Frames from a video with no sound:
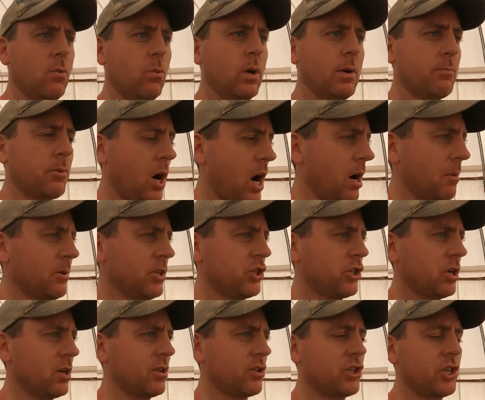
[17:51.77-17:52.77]
We probably
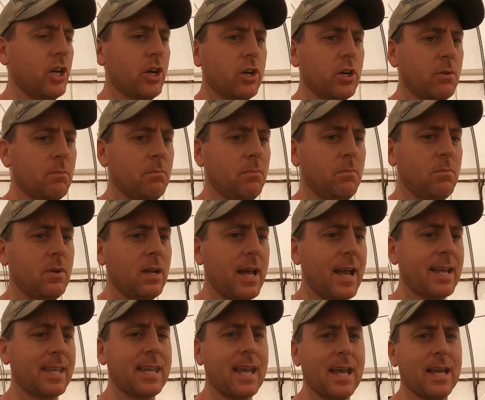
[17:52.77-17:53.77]
should have sheared them
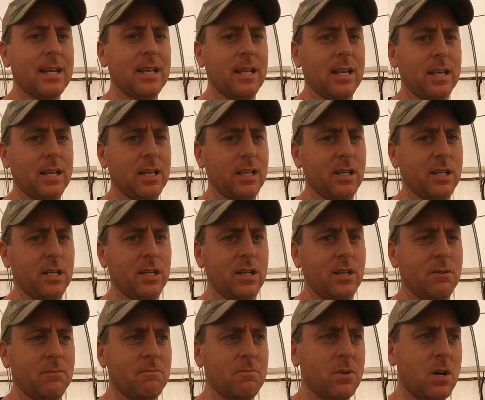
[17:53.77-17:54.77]
again in
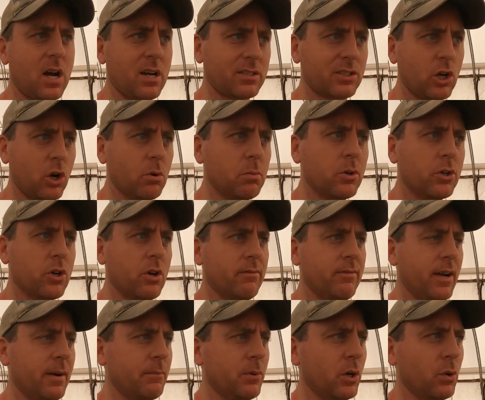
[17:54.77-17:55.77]
October,
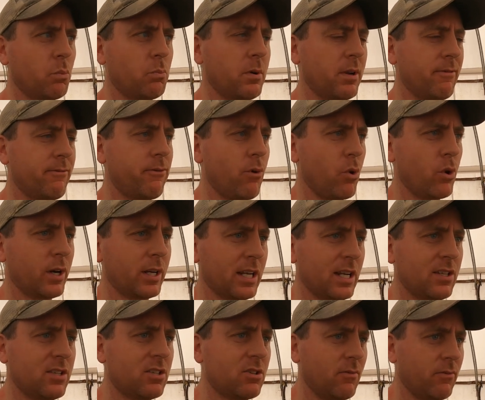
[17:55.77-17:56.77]
November before it
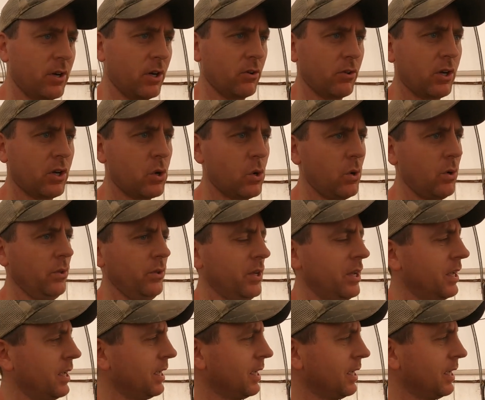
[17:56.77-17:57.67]
gets severely cold.